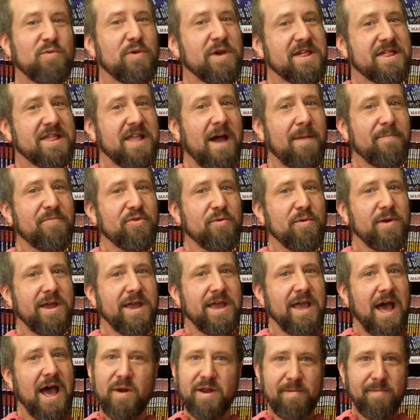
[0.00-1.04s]
This week's top
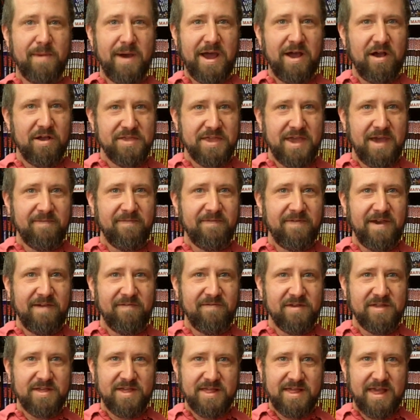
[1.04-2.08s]
three, one of my all-time
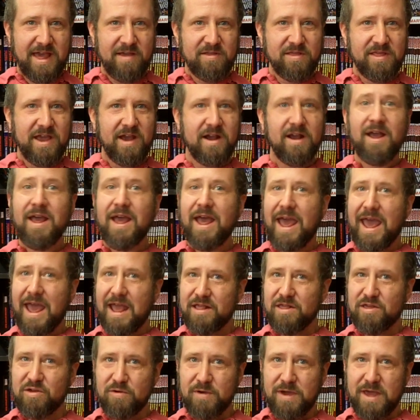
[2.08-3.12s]
favorites that's out there,
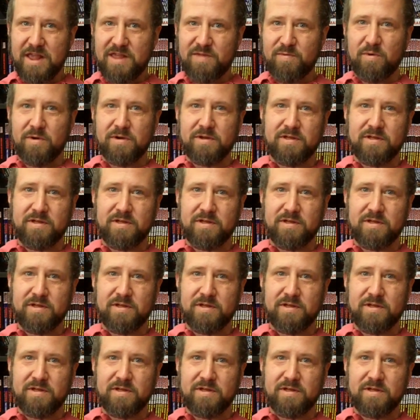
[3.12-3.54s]
and two kids'